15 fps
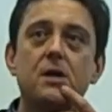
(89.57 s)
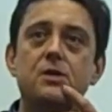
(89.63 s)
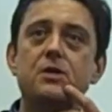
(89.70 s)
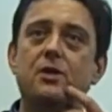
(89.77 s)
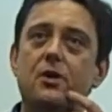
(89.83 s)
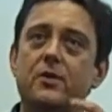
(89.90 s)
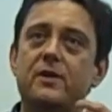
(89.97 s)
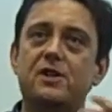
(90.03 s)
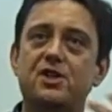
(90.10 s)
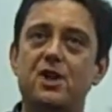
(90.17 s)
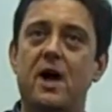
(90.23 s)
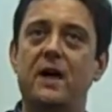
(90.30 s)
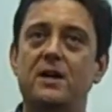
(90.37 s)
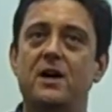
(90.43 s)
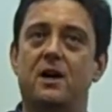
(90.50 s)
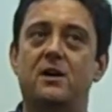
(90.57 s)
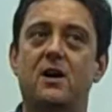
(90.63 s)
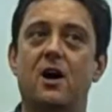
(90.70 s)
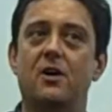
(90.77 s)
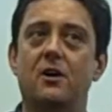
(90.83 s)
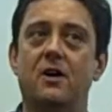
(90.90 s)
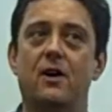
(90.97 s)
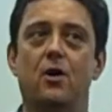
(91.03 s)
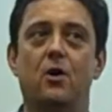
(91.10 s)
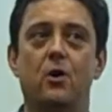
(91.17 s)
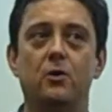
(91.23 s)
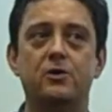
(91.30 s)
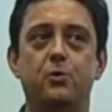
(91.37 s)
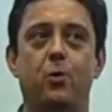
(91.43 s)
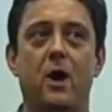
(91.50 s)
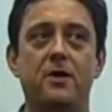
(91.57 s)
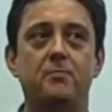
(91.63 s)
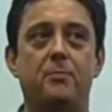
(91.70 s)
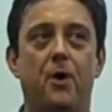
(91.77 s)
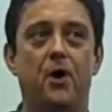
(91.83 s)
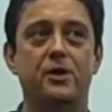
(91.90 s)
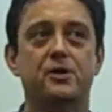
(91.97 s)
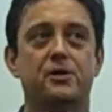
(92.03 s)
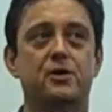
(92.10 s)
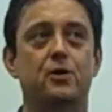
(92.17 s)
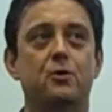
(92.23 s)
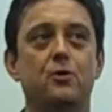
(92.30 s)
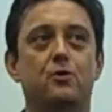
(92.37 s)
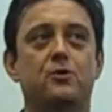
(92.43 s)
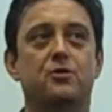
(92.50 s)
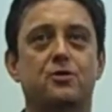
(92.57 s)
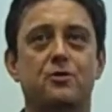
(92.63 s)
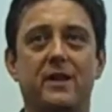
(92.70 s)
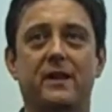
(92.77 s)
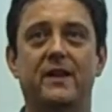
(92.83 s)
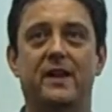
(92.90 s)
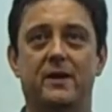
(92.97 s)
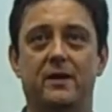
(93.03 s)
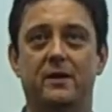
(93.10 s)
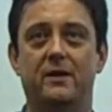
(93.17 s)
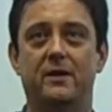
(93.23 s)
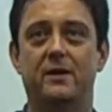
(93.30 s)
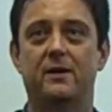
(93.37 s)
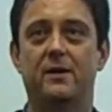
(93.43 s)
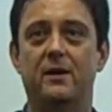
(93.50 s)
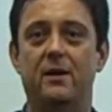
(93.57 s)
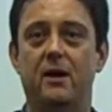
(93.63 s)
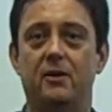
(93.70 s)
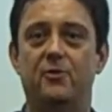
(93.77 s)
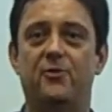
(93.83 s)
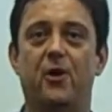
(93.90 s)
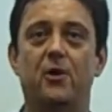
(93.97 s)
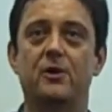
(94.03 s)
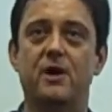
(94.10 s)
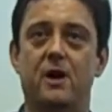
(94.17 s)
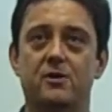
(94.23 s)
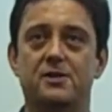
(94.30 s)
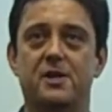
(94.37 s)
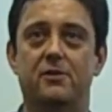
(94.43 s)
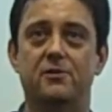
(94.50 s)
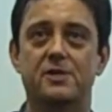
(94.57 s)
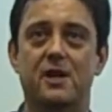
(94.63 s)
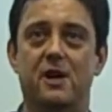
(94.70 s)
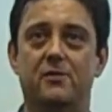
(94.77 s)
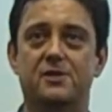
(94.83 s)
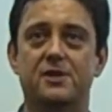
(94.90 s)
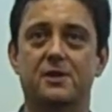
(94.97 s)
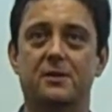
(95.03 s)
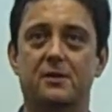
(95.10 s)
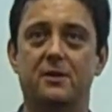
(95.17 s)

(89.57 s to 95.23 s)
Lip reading: Do you know that China currently holds 1.2 trillion in foreign currency reserves?